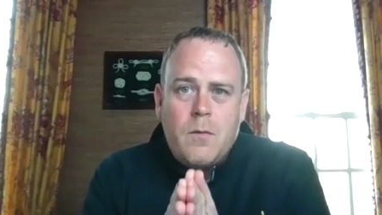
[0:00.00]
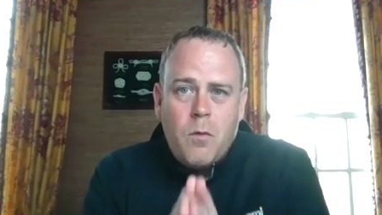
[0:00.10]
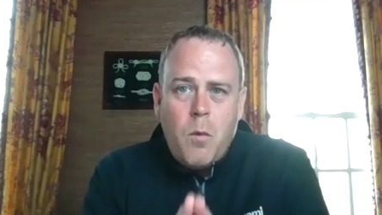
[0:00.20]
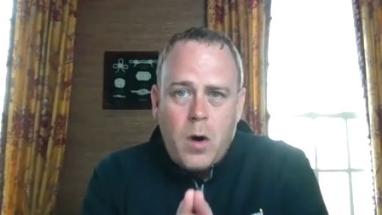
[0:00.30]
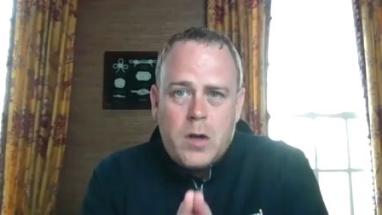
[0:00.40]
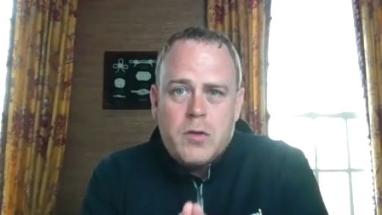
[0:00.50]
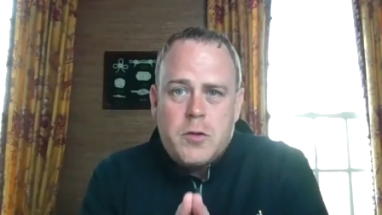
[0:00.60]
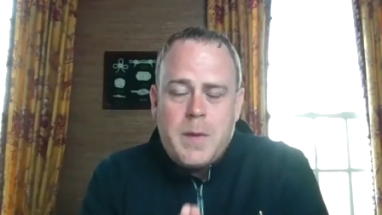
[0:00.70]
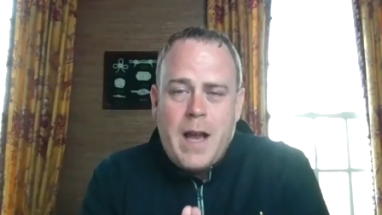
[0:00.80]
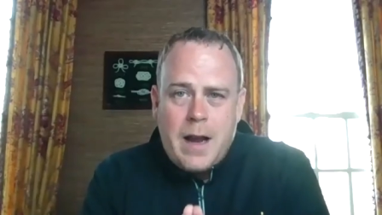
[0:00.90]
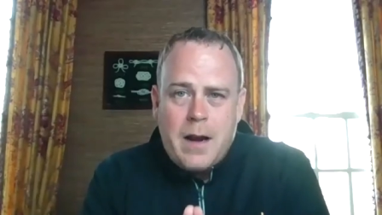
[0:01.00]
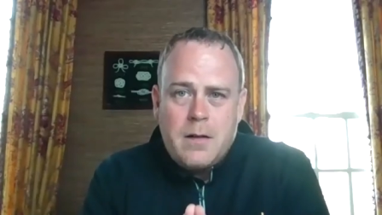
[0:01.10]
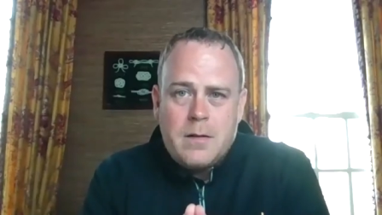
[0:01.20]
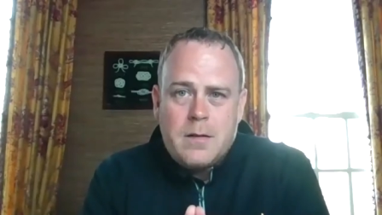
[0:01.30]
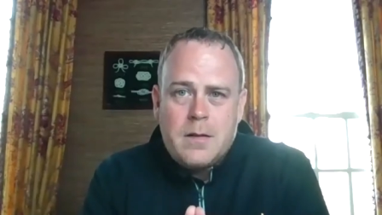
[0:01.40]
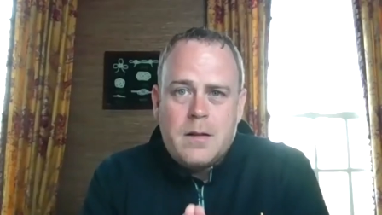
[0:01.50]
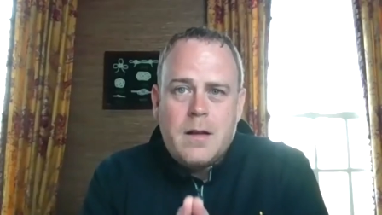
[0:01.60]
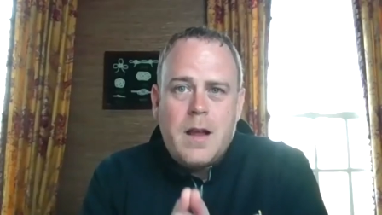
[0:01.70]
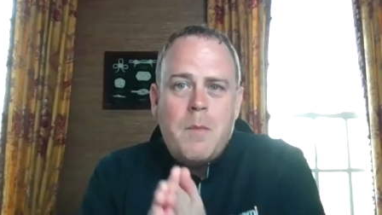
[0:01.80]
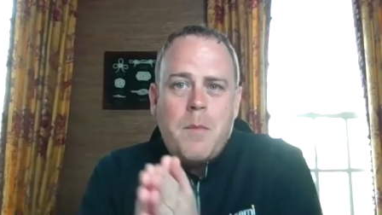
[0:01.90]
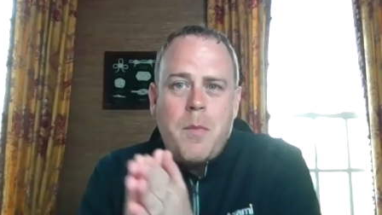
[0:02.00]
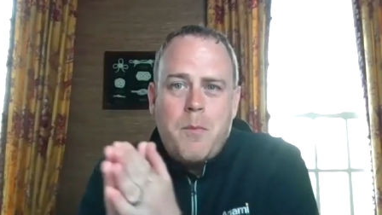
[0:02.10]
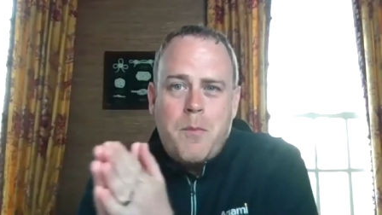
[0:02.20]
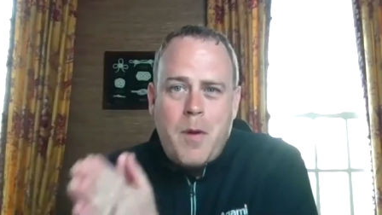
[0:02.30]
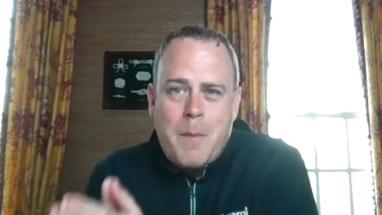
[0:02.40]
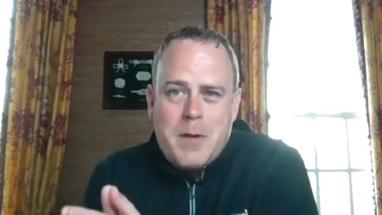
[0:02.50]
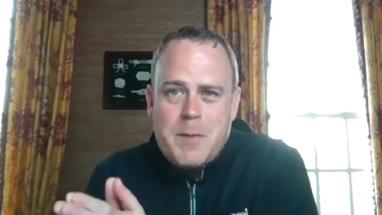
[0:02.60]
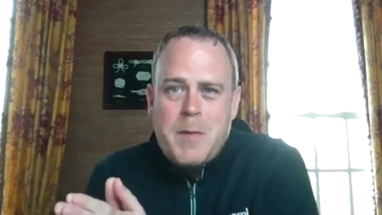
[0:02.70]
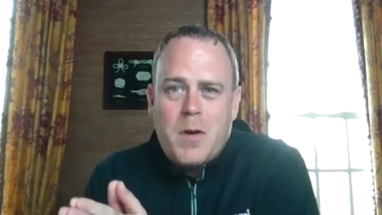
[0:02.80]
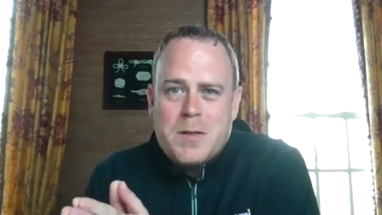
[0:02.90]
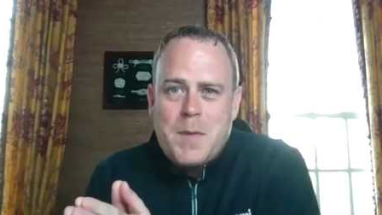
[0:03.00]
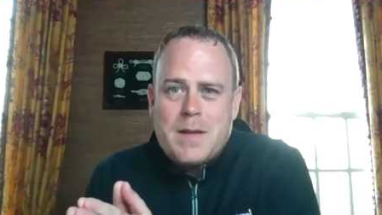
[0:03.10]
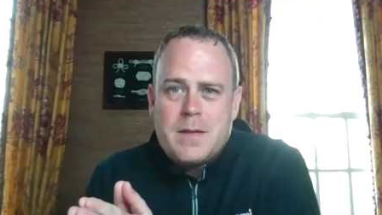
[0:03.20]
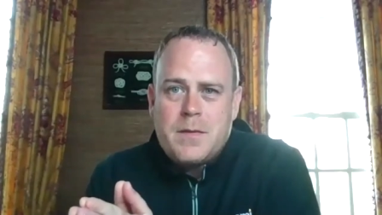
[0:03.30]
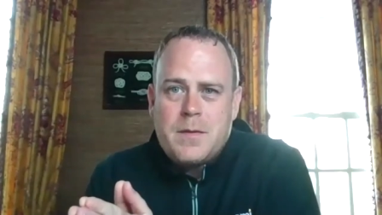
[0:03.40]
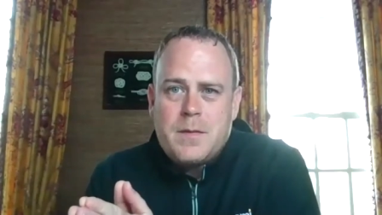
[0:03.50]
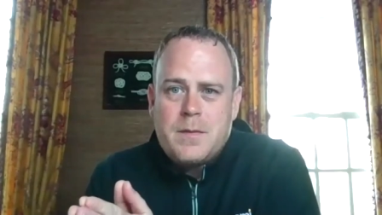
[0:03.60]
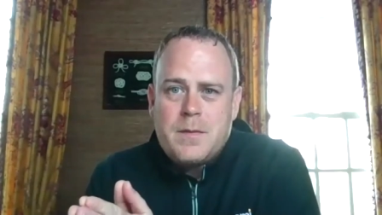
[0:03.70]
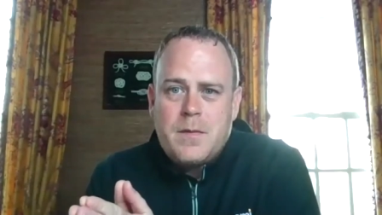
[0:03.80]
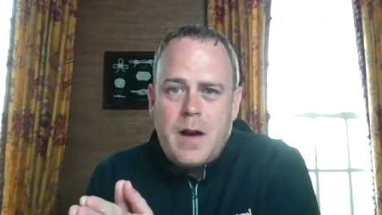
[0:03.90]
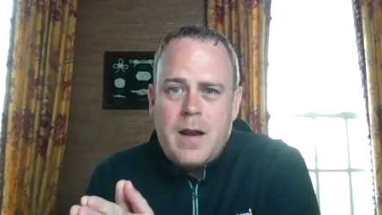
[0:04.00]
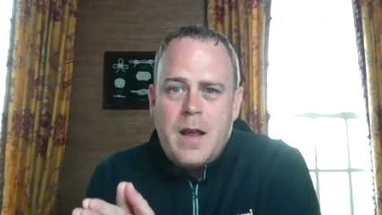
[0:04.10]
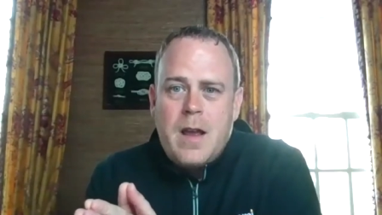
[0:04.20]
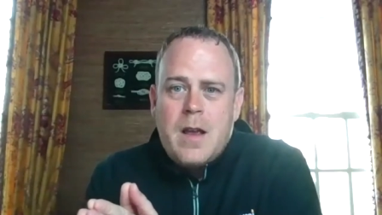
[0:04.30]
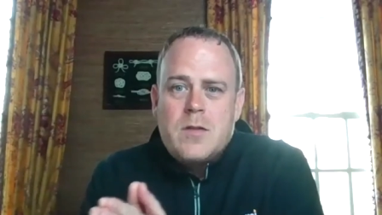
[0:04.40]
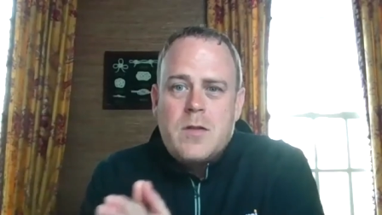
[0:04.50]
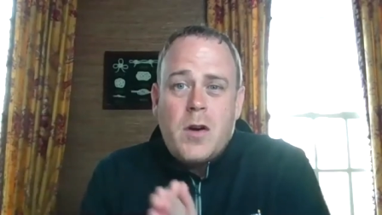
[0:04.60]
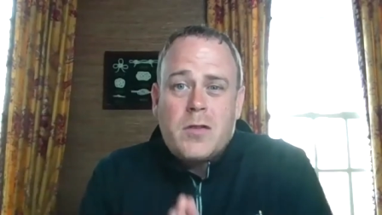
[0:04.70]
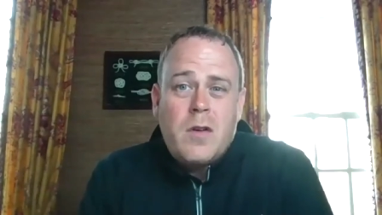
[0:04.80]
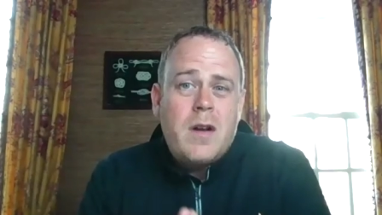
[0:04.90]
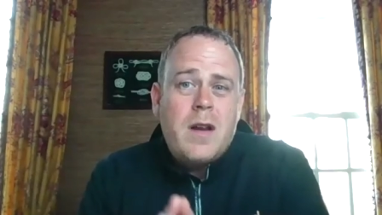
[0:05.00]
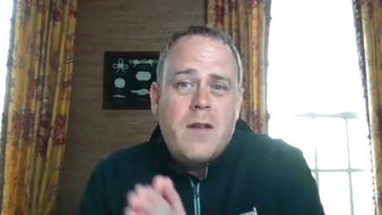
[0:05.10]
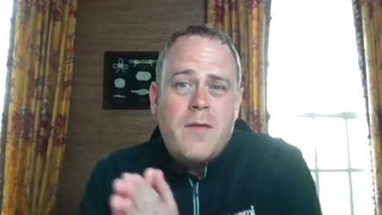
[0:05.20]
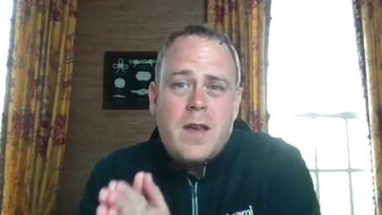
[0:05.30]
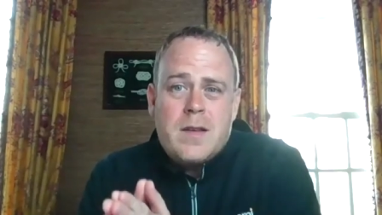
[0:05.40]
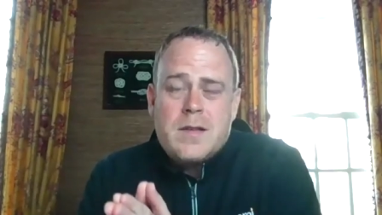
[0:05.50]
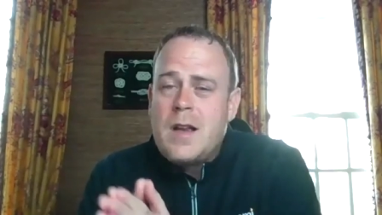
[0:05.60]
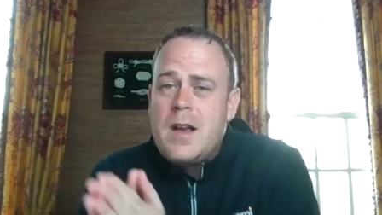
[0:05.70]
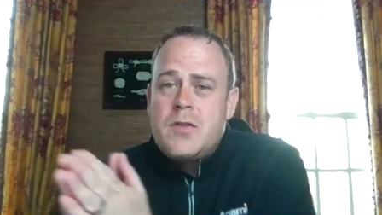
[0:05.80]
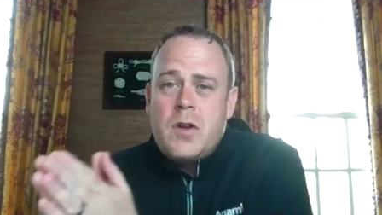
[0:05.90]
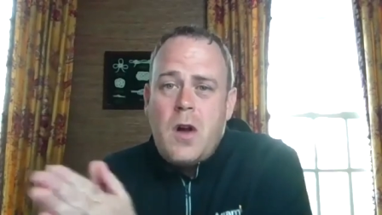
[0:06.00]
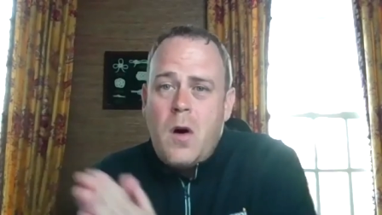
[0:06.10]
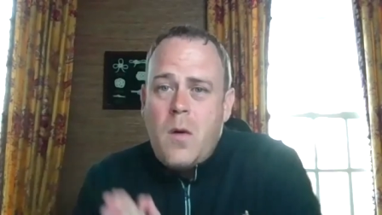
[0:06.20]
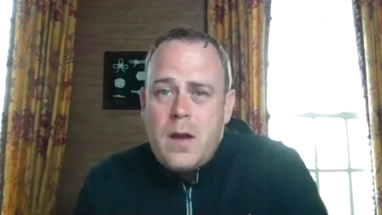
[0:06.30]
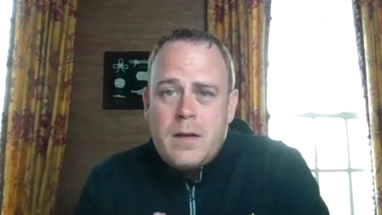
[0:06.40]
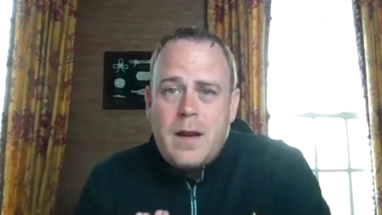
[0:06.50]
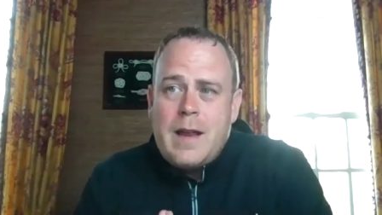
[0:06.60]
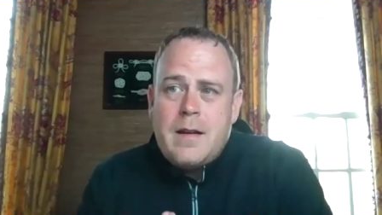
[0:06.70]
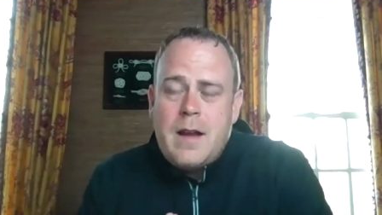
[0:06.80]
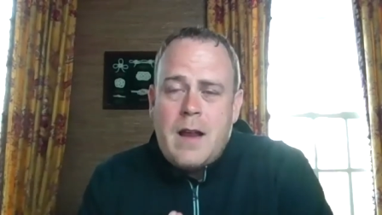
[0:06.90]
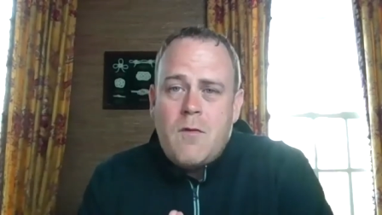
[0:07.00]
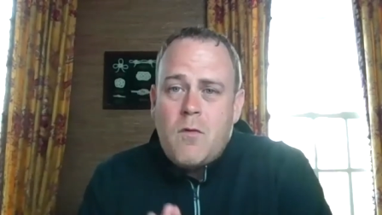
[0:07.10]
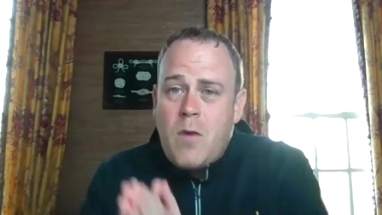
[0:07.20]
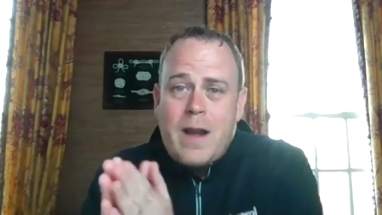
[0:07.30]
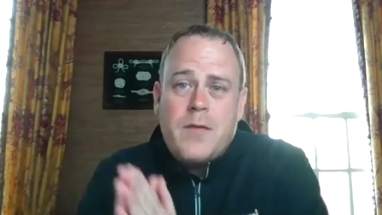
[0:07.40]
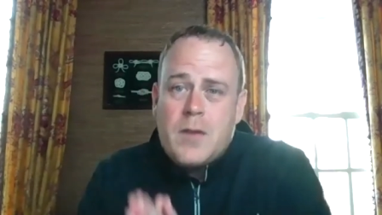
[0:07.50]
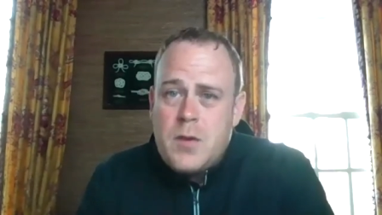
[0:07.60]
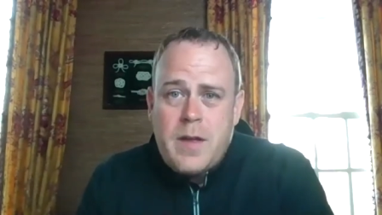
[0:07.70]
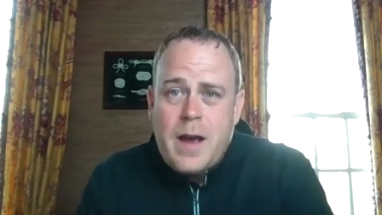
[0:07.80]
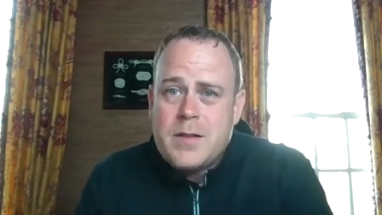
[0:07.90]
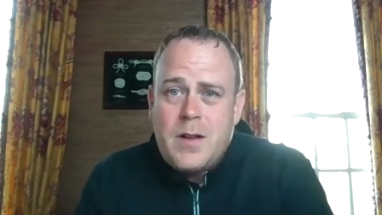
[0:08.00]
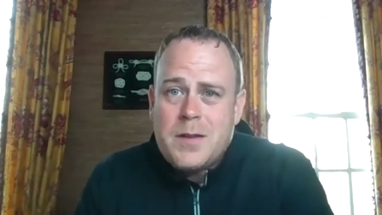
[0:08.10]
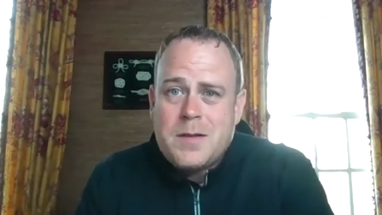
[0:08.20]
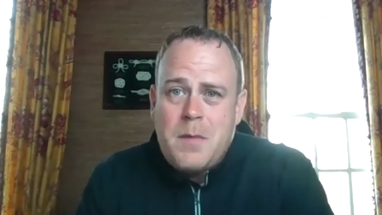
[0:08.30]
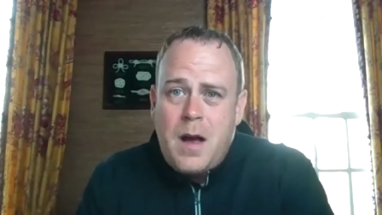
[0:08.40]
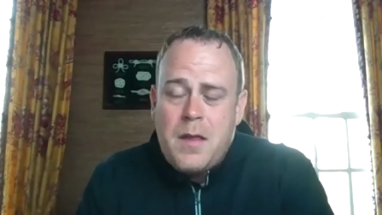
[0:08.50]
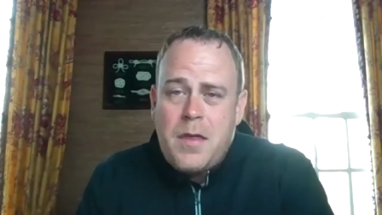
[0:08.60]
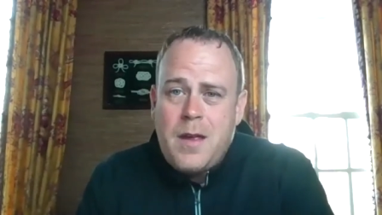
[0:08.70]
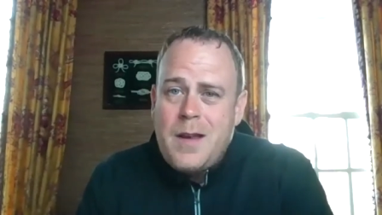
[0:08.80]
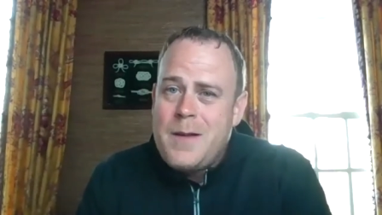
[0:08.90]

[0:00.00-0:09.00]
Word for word: mortgage rates would be higher and properties would be more expensive. Yep. Right. So if the alternative is to go in and, and rent for two thousand dollars a month,